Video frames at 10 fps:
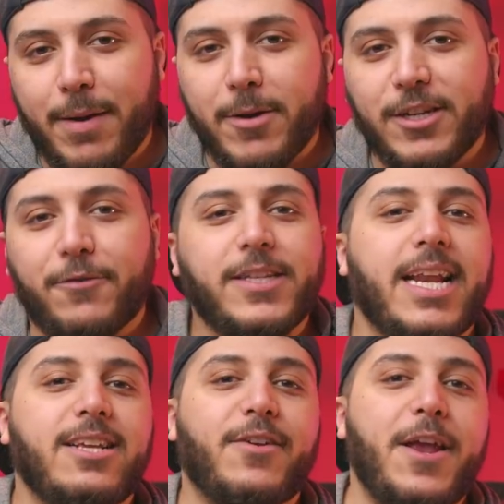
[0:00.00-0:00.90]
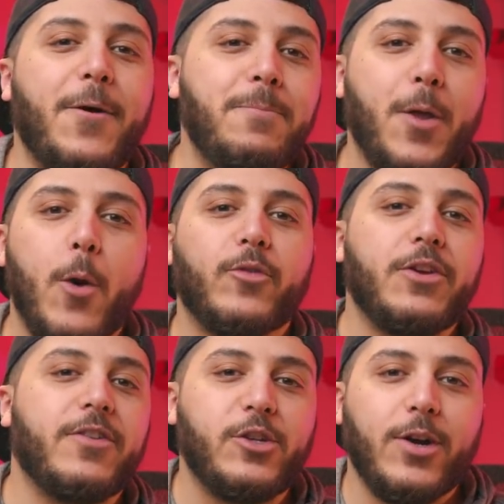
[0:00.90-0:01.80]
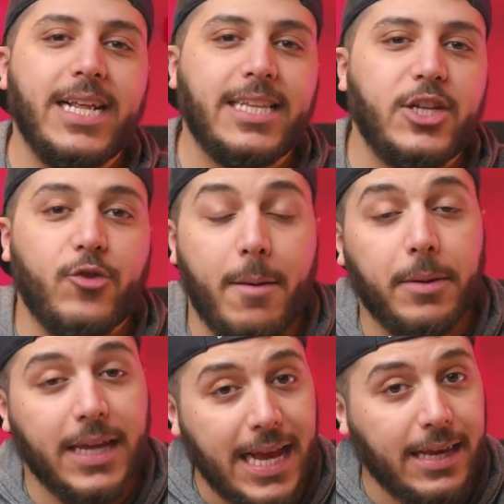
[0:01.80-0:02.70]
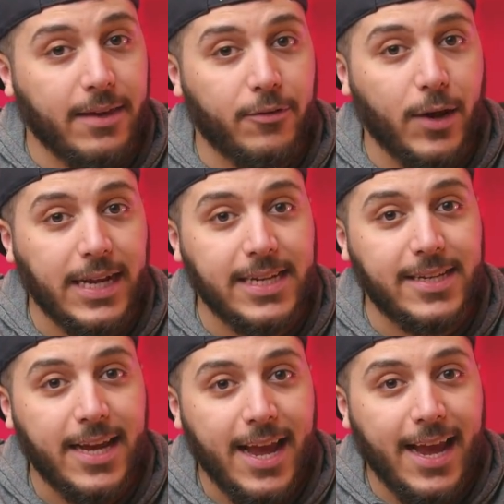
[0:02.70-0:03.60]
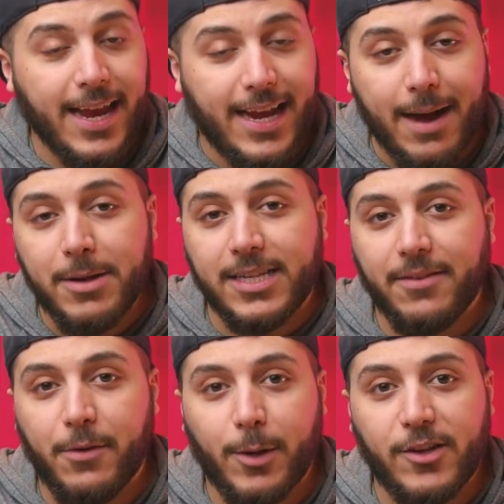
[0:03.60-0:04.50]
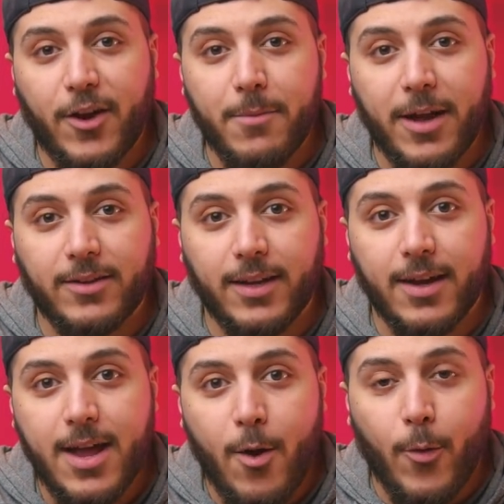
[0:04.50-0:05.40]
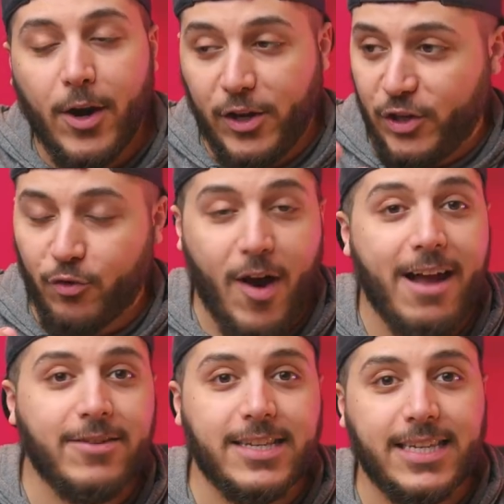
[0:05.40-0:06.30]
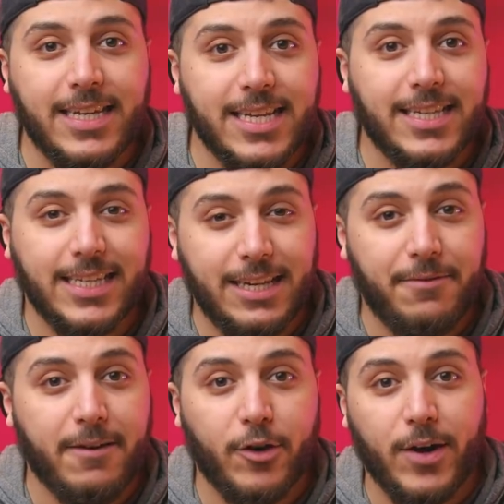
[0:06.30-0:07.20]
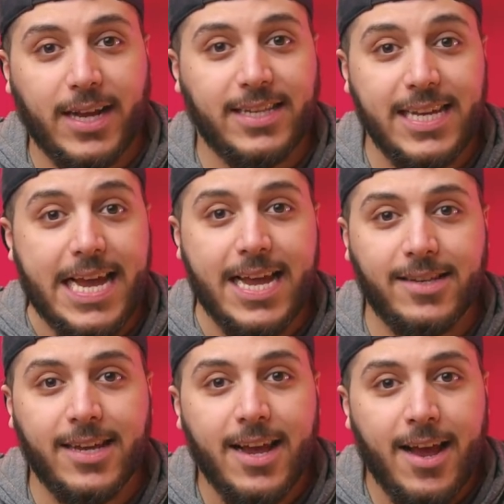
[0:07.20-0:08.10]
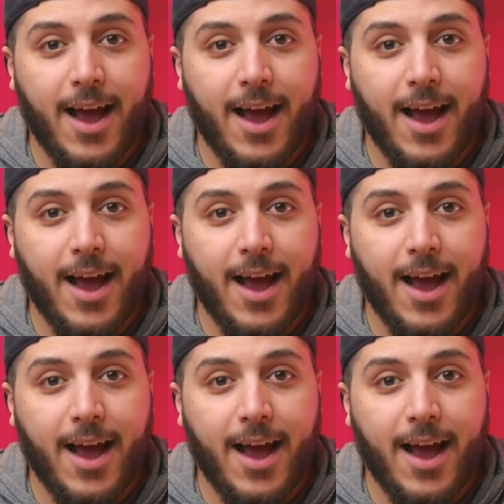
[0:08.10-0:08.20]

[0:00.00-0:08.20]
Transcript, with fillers: pretty much it for today's video. Hopefully you've enjoyed it. Drop a like if you liked it, a comment if you want to talk about what a travesty this 6500 XT is.